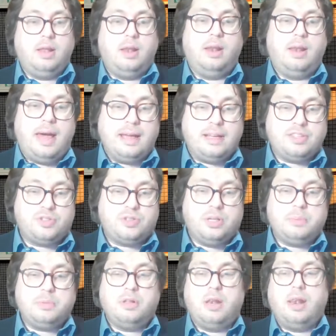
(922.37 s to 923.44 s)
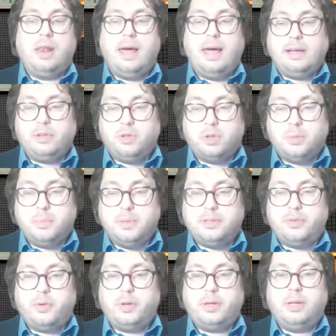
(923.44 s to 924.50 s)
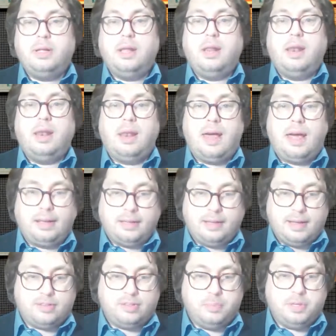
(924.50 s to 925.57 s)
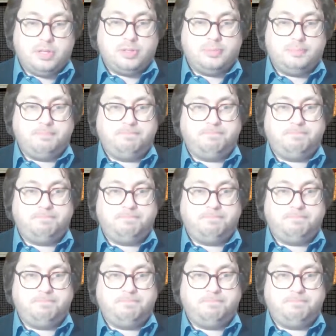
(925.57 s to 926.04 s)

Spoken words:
like a script, like a documentary, like an exhibition.